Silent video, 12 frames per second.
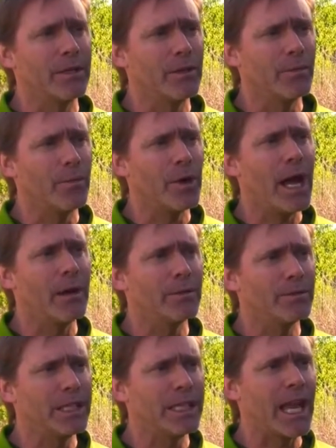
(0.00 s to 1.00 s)
You're
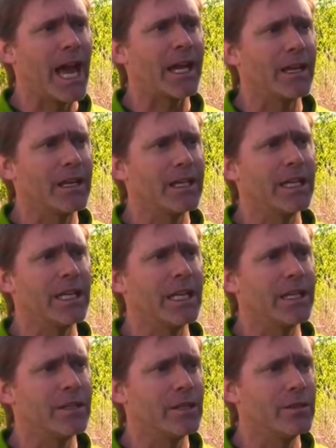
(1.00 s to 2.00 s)
probably not going to
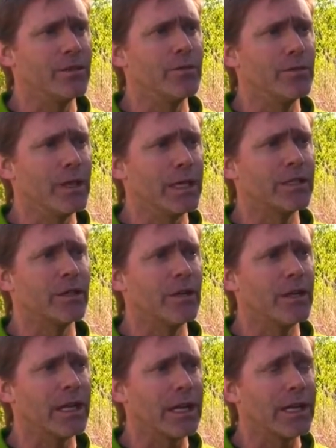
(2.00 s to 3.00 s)
need to do a
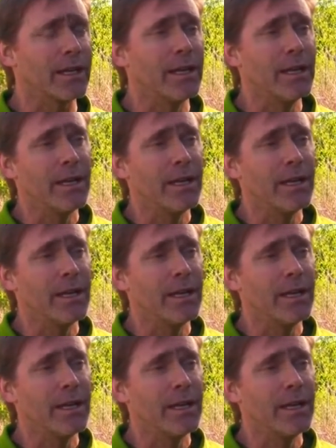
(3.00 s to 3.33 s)
tourniquet.